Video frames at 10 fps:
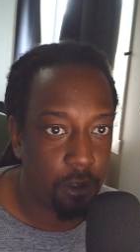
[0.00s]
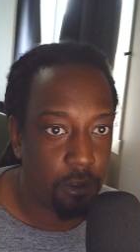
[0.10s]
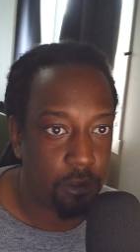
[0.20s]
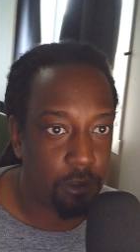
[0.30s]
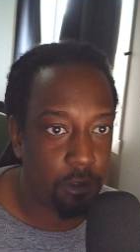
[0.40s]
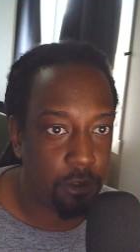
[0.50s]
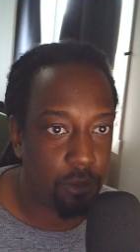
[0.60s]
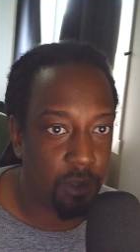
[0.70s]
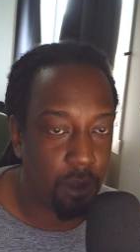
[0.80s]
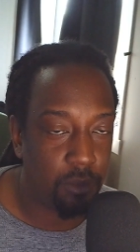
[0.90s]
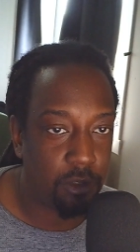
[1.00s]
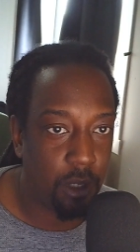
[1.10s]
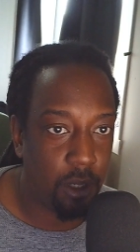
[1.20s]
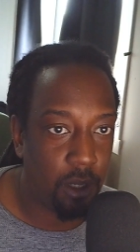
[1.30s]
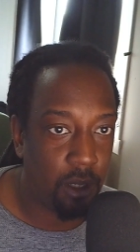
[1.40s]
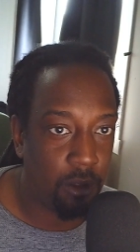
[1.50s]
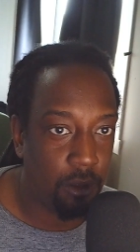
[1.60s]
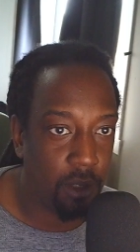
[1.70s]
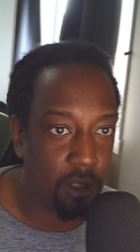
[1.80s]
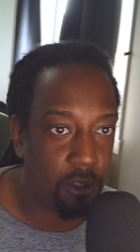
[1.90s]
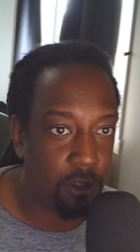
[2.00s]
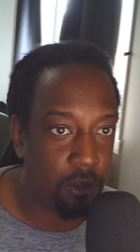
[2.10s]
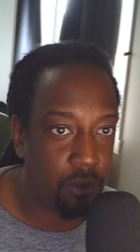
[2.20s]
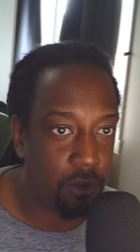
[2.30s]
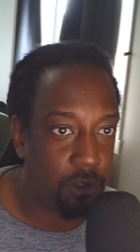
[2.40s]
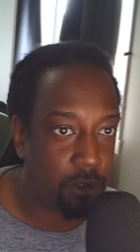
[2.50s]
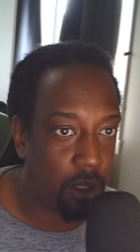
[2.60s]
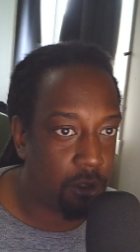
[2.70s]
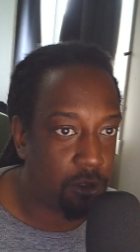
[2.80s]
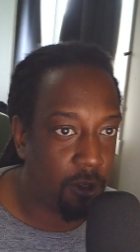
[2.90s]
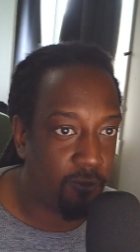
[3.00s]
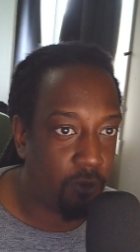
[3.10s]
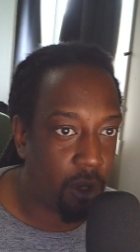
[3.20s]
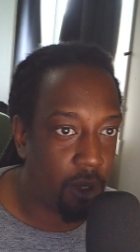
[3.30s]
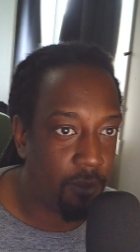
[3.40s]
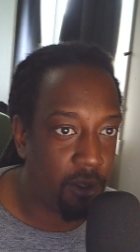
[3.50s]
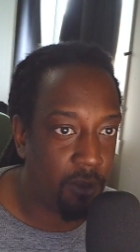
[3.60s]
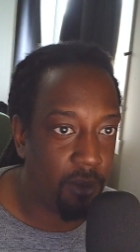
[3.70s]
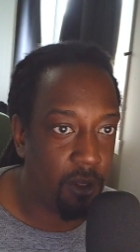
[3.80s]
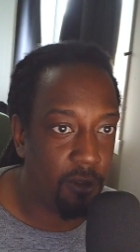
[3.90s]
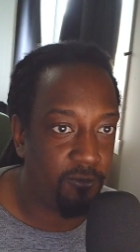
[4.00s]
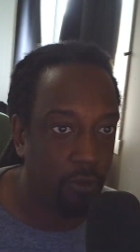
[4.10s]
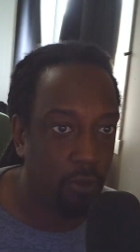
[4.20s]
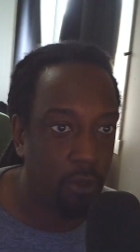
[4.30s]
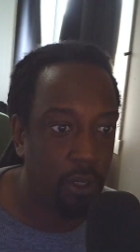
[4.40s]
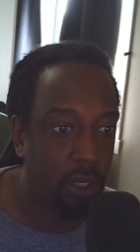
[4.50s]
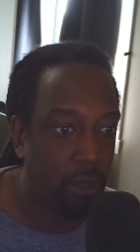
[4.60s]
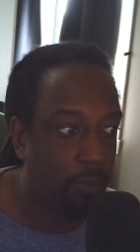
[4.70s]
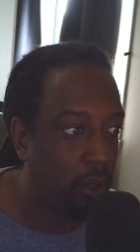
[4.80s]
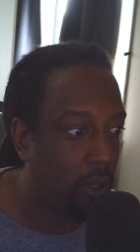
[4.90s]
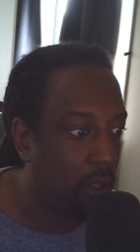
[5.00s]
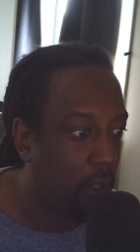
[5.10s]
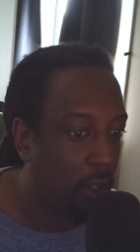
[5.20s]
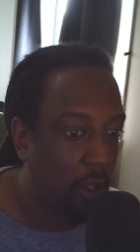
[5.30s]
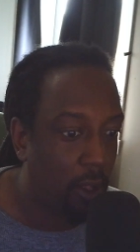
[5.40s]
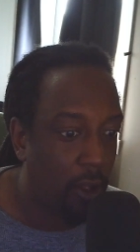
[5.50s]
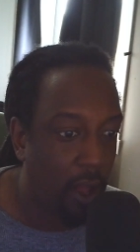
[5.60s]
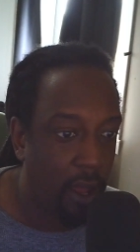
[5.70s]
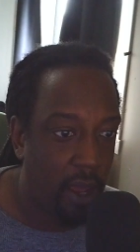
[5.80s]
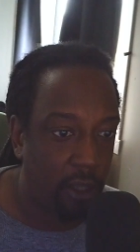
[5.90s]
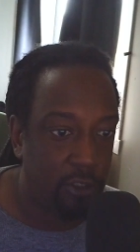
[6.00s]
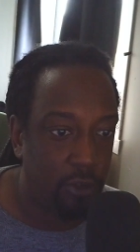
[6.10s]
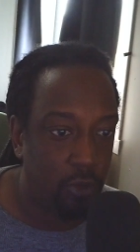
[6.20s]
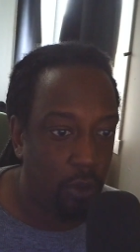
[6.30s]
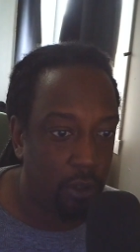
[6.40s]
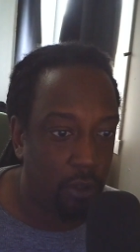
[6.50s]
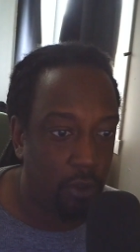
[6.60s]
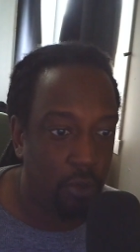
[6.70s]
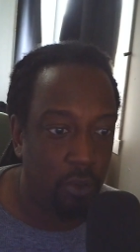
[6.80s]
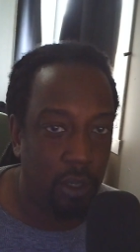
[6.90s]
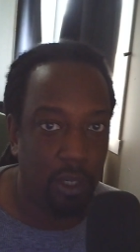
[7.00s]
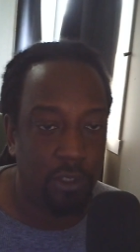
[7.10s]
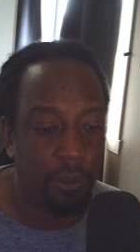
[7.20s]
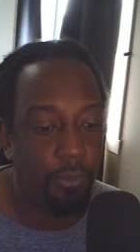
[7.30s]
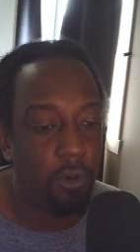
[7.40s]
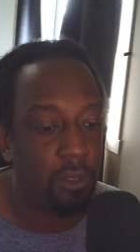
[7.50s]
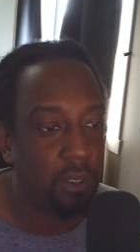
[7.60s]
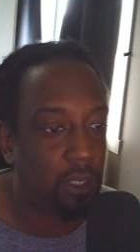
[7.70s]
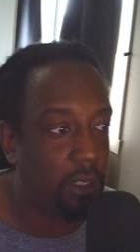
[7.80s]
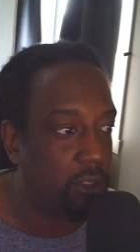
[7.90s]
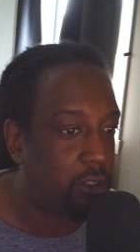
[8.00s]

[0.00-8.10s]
Excuse me. I'm sorry. I don't like to do this kind of stuff while I'm in the middle of recording, but I actually do want to know who our next opponent is.